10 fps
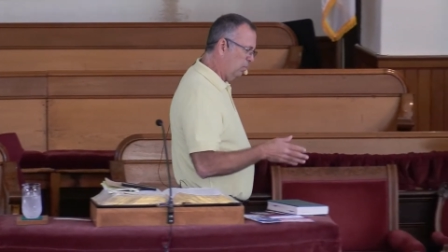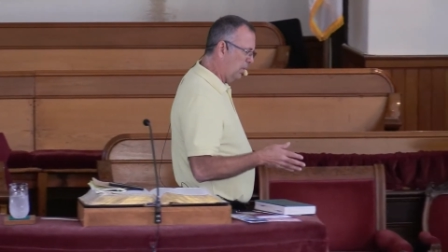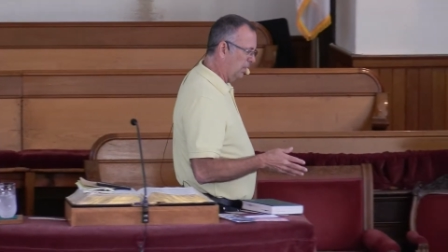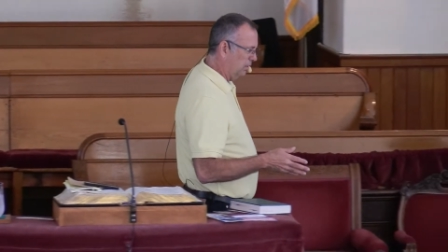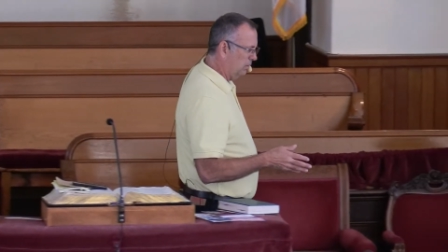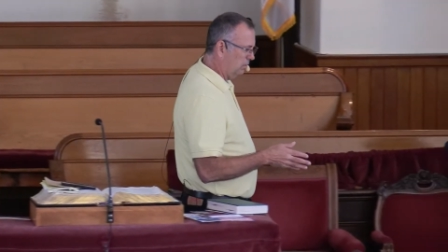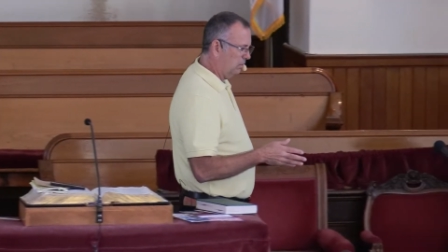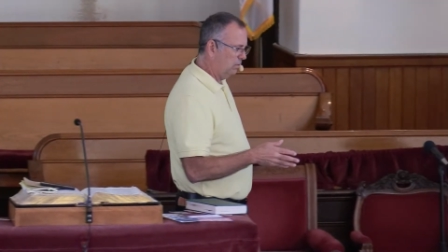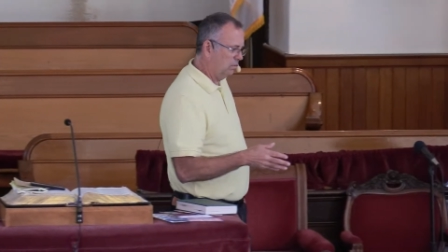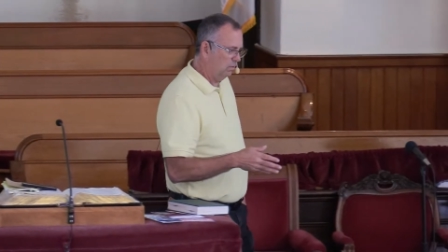
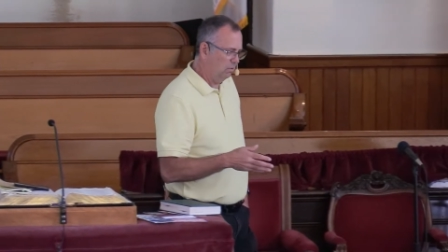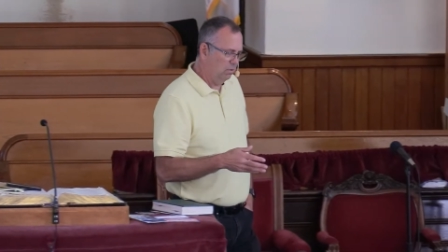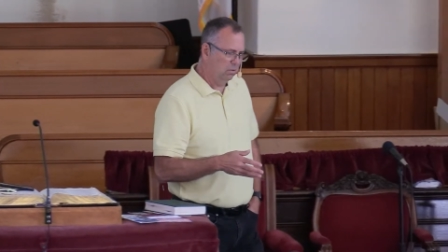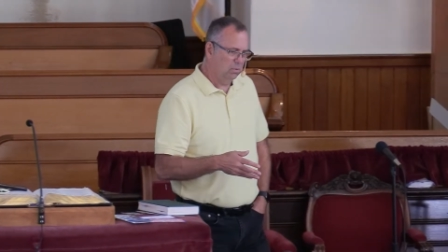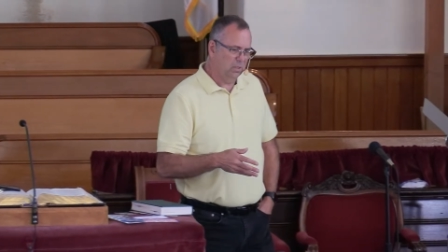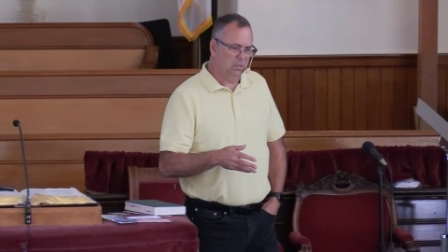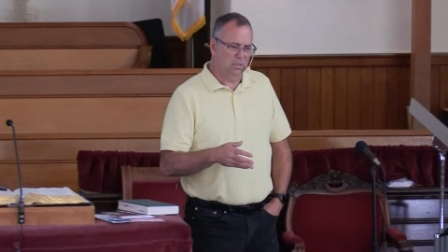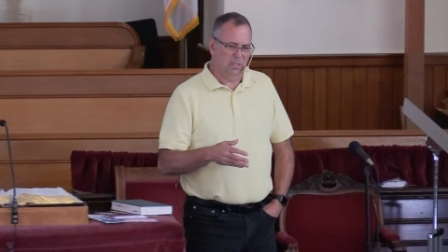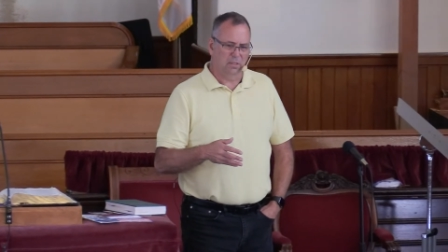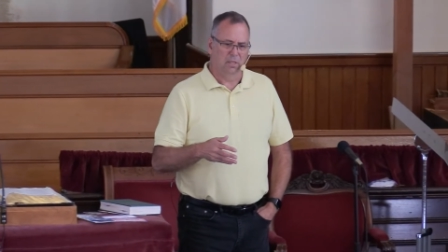months knowing
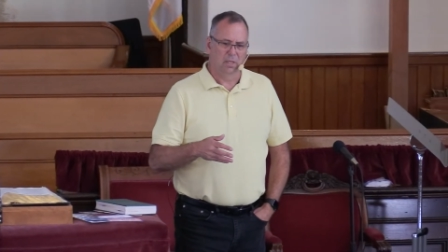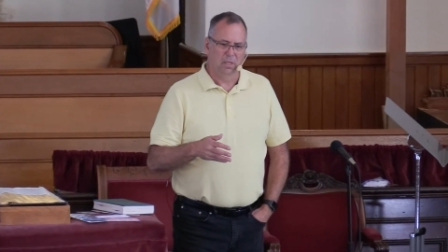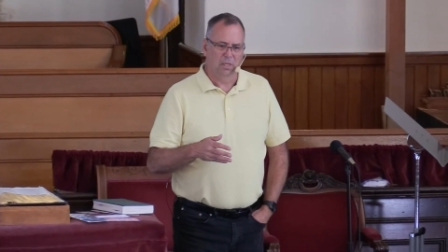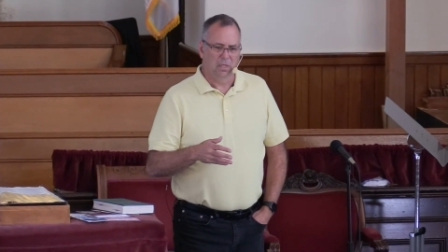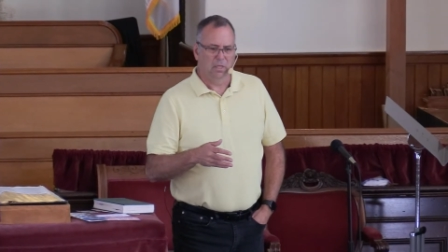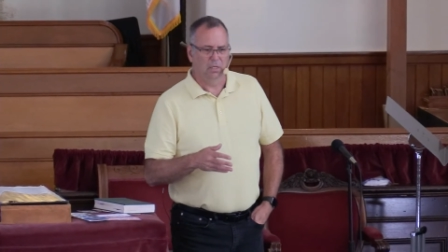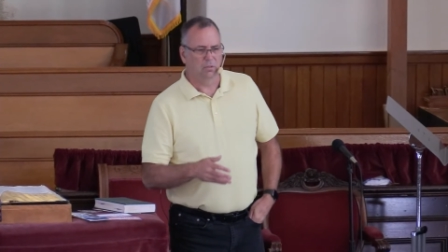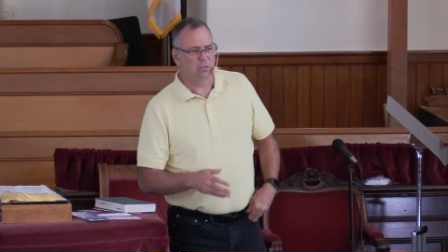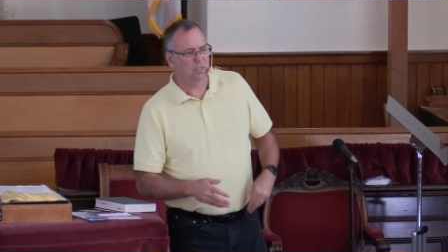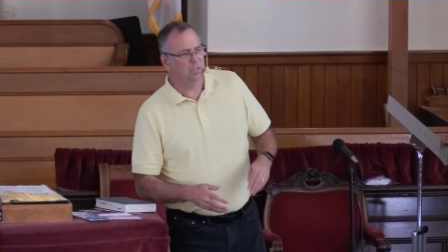that he'll
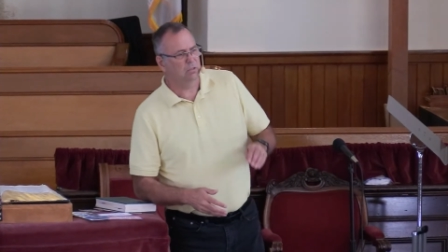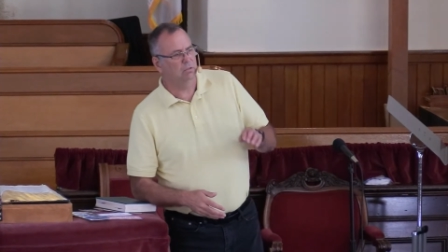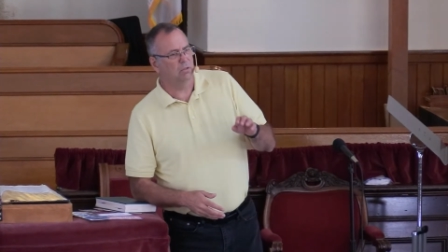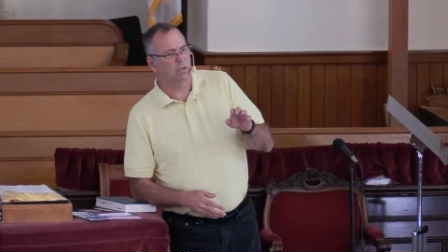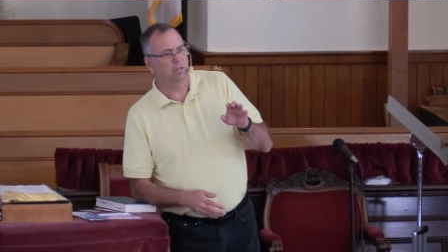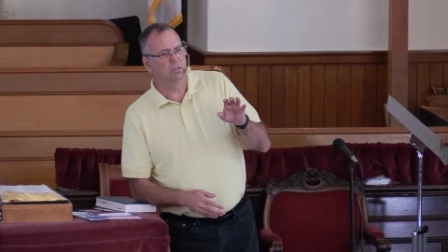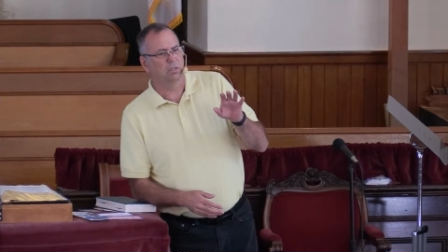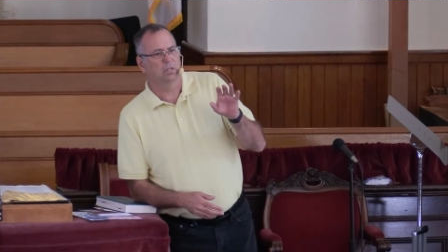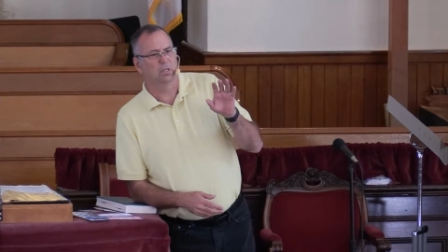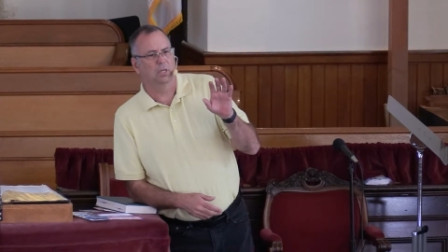see his daughter
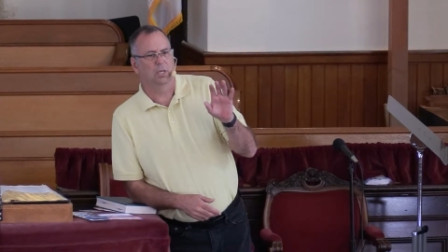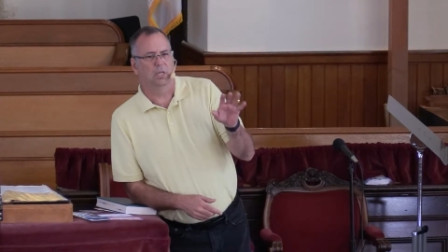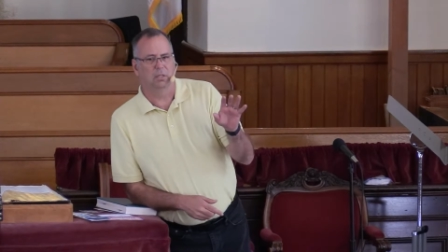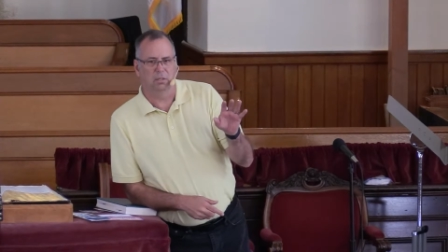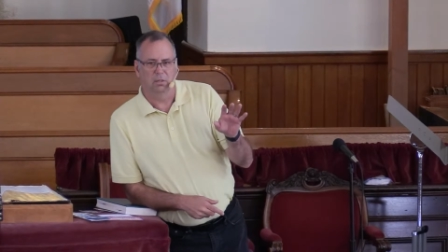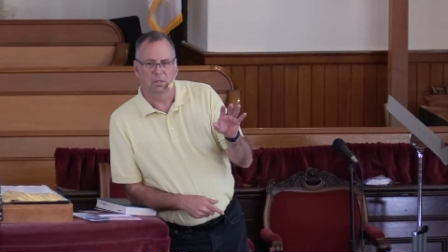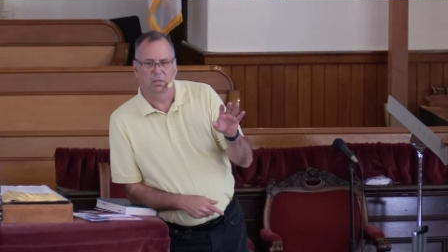again,